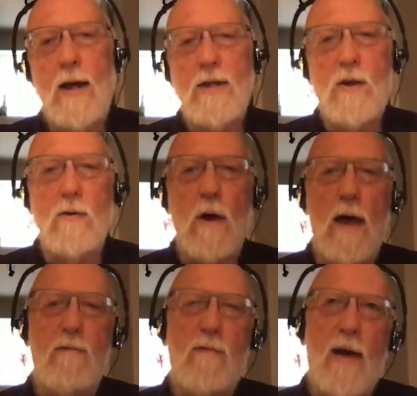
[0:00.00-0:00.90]
So you'll
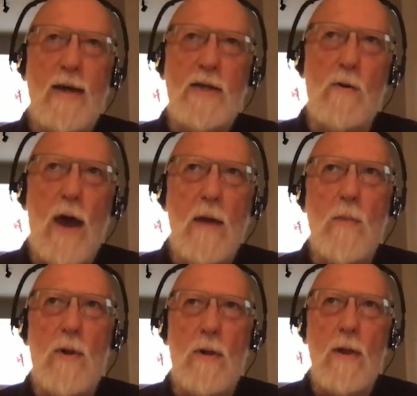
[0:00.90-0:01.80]
have
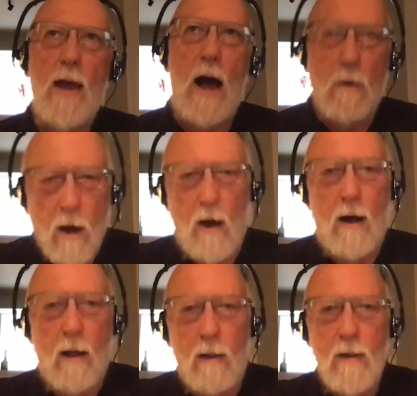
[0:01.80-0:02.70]
isoamyl
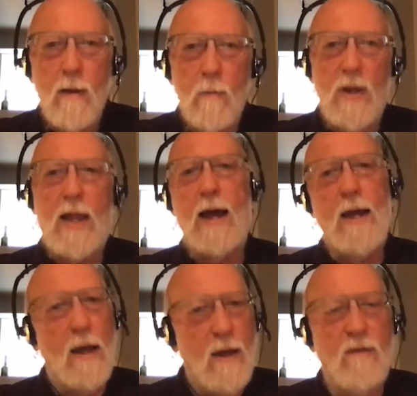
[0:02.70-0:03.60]
alcohol, but that
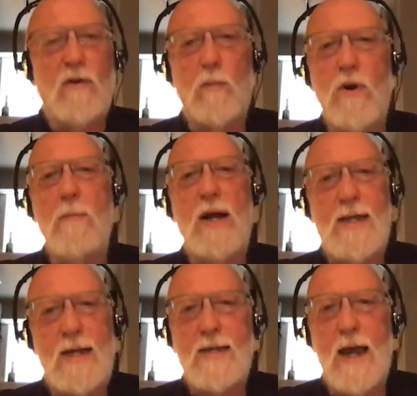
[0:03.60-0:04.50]
gives you pretty much
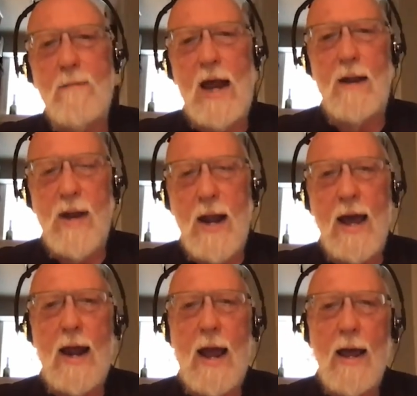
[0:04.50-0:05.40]
that same kind of
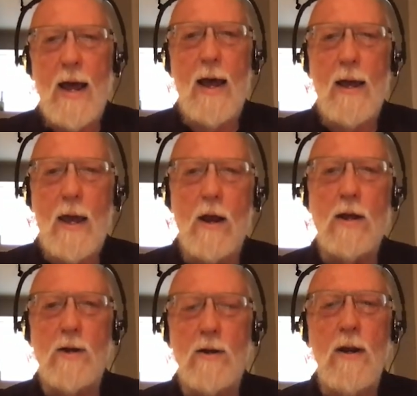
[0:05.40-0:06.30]
banana
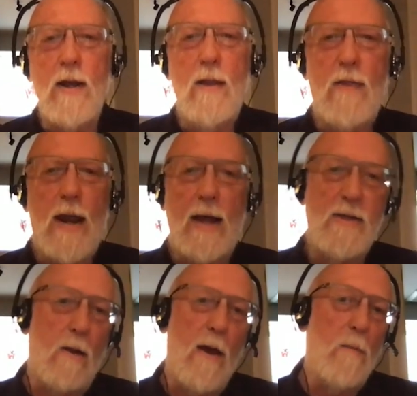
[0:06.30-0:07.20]
character that
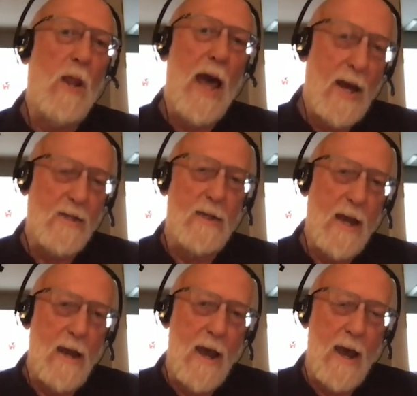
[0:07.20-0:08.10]
isoamyl
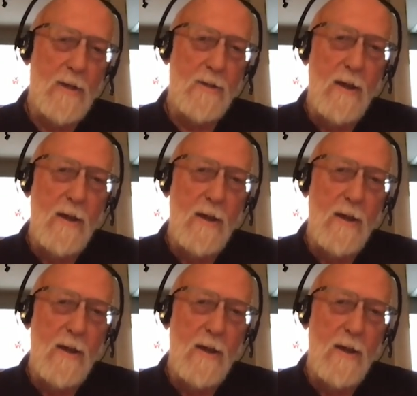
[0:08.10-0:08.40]
acetate has.